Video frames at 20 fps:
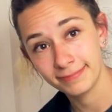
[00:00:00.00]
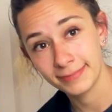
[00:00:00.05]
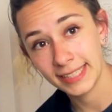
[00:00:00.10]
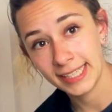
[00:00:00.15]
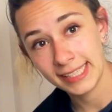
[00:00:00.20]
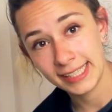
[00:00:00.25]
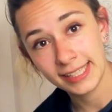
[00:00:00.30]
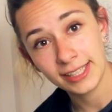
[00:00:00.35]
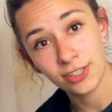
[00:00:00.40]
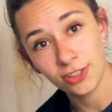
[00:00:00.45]

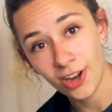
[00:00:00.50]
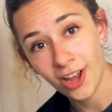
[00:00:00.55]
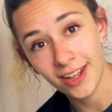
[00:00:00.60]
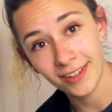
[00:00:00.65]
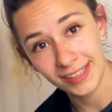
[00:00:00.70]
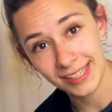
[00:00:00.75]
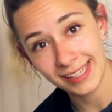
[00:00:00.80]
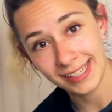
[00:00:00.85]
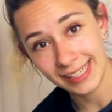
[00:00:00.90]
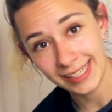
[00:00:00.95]
because they're
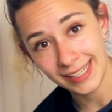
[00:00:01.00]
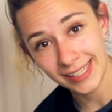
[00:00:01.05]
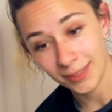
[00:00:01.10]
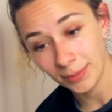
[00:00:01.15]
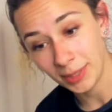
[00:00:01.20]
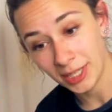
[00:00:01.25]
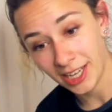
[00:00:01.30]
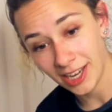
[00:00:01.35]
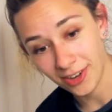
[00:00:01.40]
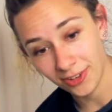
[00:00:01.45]
not
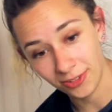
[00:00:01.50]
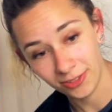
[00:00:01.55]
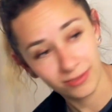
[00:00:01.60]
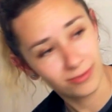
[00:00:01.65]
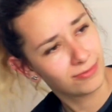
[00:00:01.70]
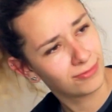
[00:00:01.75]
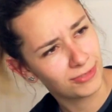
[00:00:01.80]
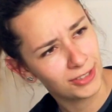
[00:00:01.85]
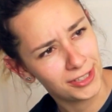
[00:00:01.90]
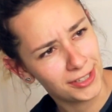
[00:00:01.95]
seeking me out
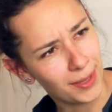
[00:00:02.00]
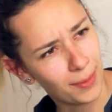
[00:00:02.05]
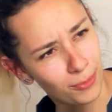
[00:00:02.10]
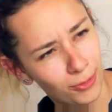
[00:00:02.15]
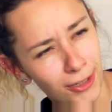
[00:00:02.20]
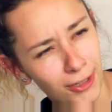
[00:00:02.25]
for some